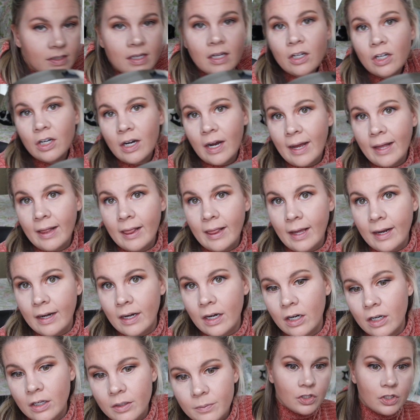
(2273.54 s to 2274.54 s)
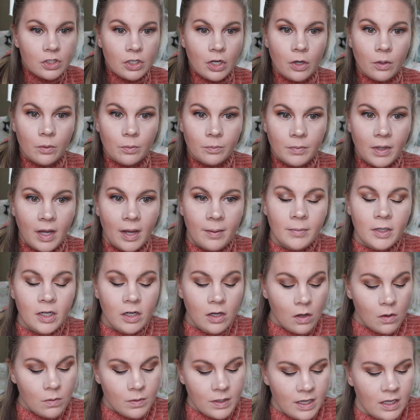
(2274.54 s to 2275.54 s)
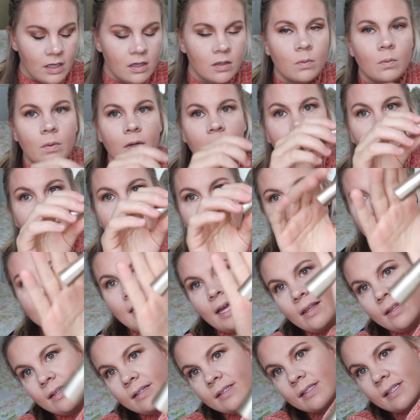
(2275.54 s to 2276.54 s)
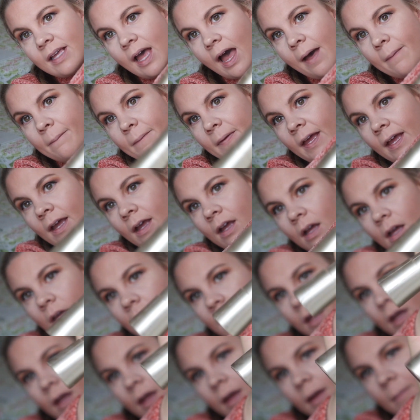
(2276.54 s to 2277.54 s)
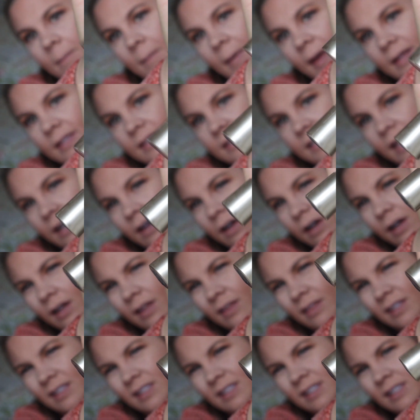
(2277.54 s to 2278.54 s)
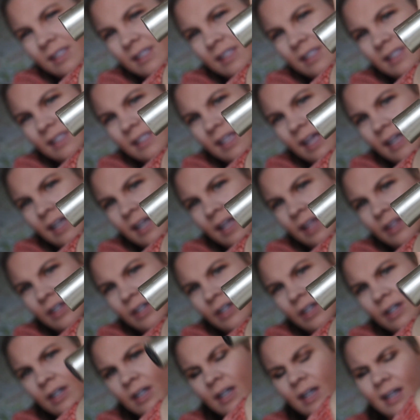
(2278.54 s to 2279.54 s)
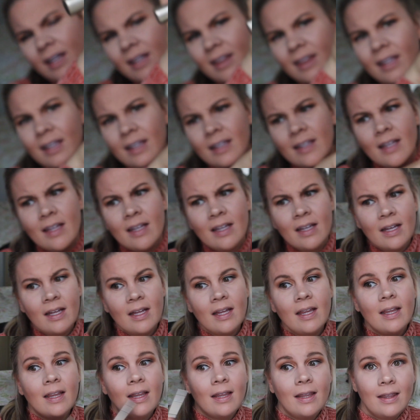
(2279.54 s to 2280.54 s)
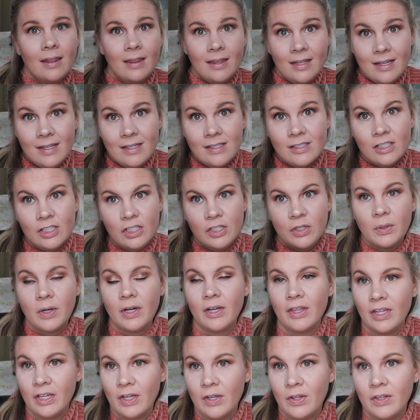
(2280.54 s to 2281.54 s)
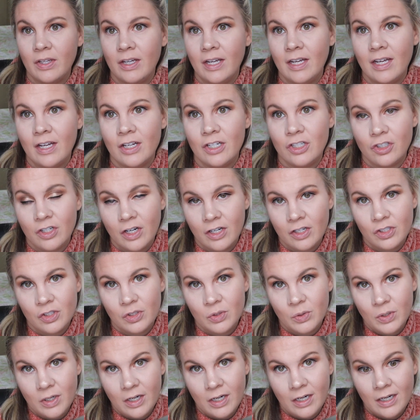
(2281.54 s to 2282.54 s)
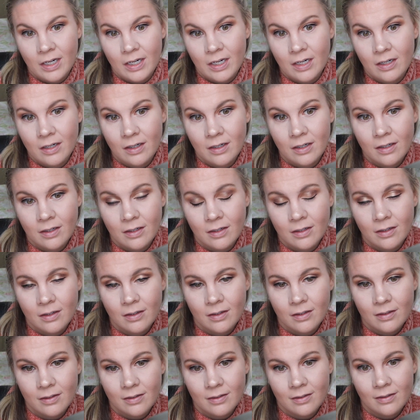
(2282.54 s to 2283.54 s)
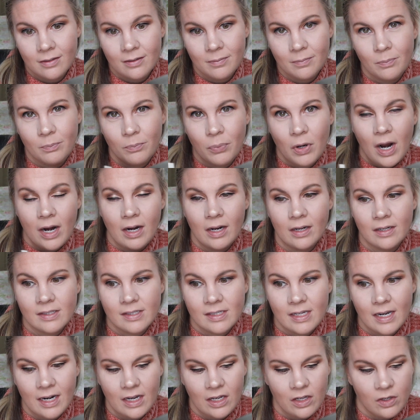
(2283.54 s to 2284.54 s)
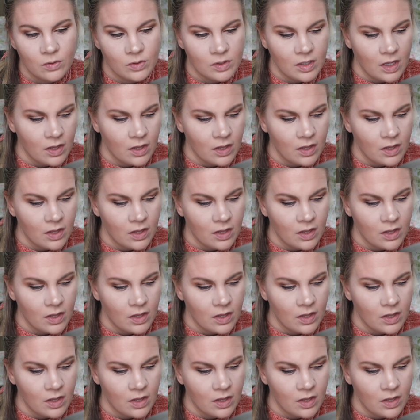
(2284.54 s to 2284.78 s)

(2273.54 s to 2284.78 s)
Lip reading: and your eyeliner. So, I'm going to go in with my telescopic mascara. This is another, I think these two are the only drugstore products that I use